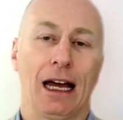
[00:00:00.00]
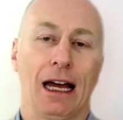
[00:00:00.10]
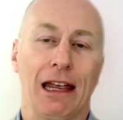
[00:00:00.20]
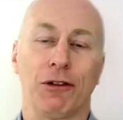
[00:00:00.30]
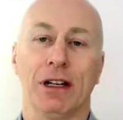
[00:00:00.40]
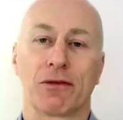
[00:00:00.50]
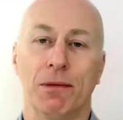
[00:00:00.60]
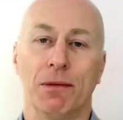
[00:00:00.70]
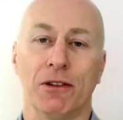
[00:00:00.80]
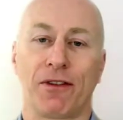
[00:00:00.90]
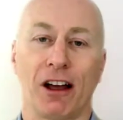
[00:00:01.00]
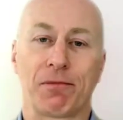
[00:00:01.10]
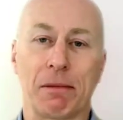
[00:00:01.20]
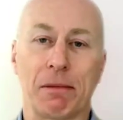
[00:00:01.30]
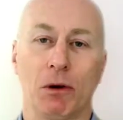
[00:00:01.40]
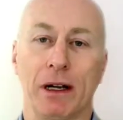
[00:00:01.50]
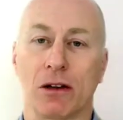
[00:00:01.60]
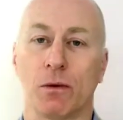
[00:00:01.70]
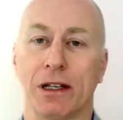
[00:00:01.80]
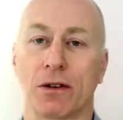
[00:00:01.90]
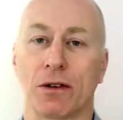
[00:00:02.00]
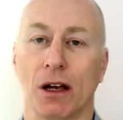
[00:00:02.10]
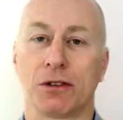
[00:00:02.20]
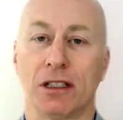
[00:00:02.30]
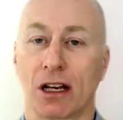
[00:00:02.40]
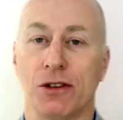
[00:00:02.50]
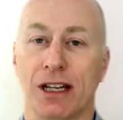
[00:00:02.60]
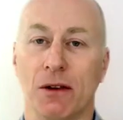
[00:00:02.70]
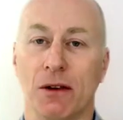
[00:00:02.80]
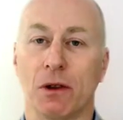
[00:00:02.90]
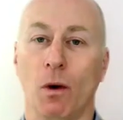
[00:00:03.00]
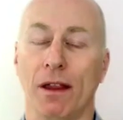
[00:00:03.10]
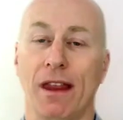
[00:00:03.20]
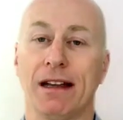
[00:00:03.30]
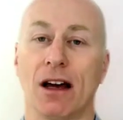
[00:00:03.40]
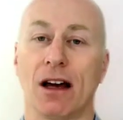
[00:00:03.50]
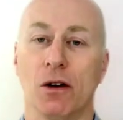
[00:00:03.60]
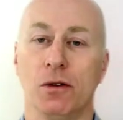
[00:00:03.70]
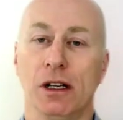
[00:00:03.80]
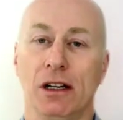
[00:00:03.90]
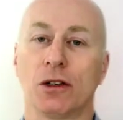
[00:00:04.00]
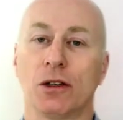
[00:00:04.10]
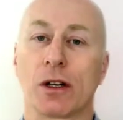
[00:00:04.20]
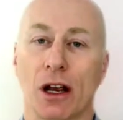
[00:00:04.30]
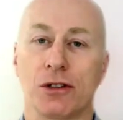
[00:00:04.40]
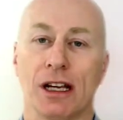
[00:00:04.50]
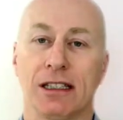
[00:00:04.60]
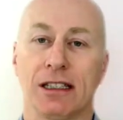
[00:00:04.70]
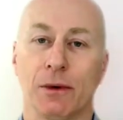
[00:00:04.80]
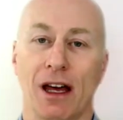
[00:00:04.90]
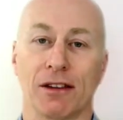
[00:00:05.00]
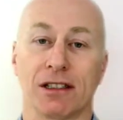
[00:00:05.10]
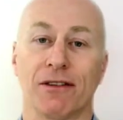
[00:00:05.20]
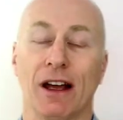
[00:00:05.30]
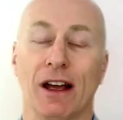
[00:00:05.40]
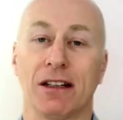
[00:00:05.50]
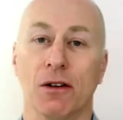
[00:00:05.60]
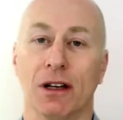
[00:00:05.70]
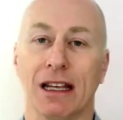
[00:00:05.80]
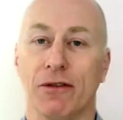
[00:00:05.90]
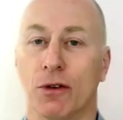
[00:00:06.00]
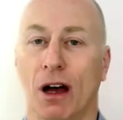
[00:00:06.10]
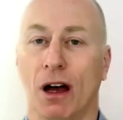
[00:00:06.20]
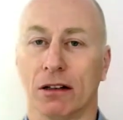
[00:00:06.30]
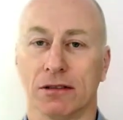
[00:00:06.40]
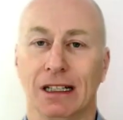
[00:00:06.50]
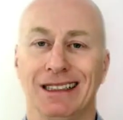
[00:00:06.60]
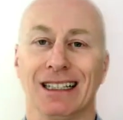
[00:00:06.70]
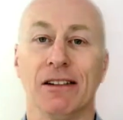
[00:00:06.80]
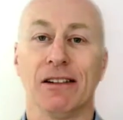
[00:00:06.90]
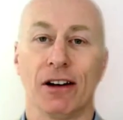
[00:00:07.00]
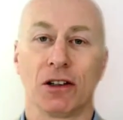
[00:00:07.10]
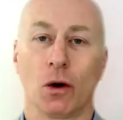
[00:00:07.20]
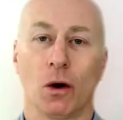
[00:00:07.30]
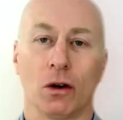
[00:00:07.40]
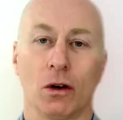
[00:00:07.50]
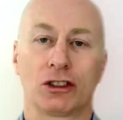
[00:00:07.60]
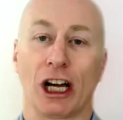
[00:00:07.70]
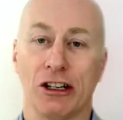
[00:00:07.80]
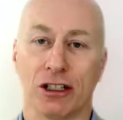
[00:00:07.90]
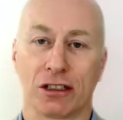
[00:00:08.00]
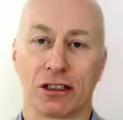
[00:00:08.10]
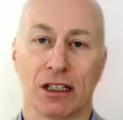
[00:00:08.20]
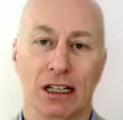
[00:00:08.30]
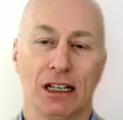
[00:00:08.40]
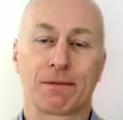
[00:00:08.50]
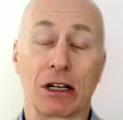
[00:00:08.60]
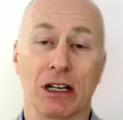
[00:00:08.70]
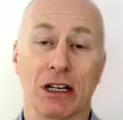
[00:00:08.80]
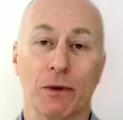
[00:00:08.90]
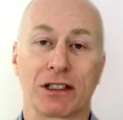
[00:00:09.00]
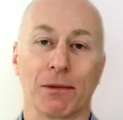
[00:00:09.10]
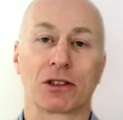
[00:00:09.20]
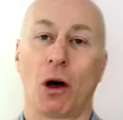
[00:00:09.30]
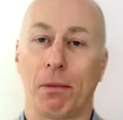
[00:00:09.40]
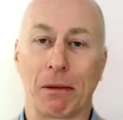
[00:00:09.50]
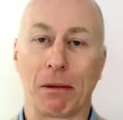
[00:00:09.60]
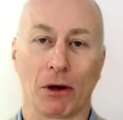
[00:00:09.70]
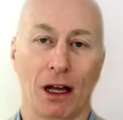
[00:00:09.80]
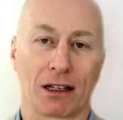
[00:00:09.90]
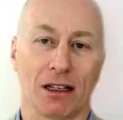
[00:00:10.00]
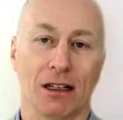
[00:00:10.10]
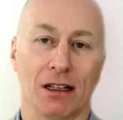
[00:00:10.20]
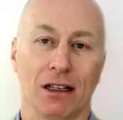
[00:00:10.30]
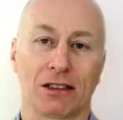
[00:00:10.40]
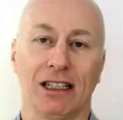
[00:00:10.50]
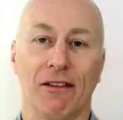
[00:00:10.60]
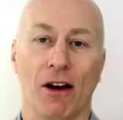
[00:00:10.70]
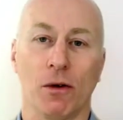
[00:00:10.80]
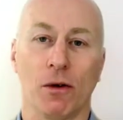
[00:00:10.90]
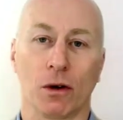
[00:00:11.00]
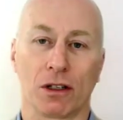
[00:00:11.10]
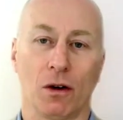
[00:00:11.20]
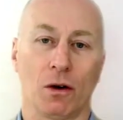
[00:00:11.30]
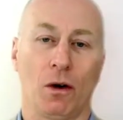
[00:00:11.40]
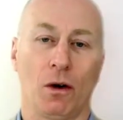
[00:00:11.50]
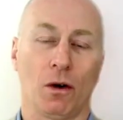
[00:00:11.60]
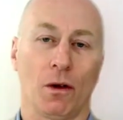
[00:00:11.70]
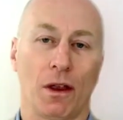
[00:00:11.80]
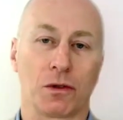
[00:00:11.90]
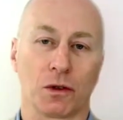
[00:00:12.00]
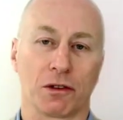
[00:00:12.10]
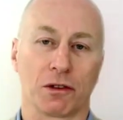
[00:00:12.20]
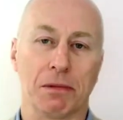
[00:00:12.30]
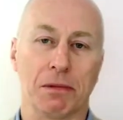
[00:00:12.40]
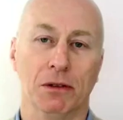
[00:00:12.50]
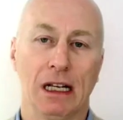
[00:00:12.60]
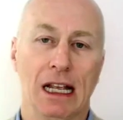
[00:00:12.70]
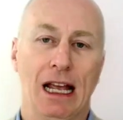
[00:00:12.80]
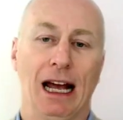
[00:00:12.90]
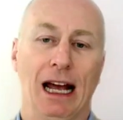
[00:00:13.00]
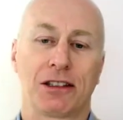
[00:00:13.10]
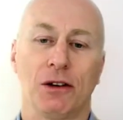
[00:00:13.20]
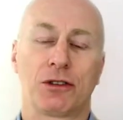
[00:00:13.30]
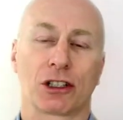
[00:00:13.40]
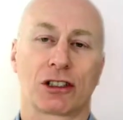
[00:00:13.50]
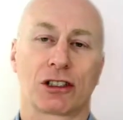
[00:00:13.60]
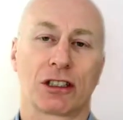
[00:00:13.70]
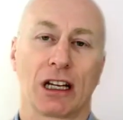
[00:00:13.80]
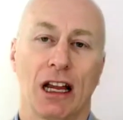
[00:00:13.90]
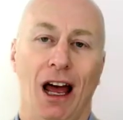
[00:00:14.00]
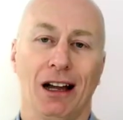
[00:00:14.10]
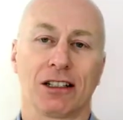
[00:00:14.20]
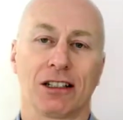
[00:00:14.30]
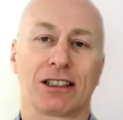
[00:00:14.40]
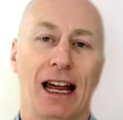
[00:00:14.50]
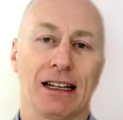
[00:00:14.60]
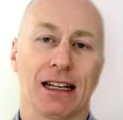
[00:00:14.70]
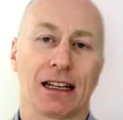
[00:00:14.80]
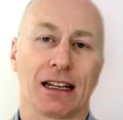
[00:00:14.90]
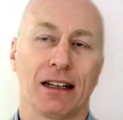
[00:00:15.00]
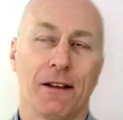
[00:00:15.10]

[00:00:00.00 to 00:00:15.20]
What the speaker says: if you need to remove 5 people, when you go to negotiate with one, they know you're negotiating with others, and if they don't leave, you can't deliver your changes, especially with some of the top people like a CFO or those sorts of people. And so just understanding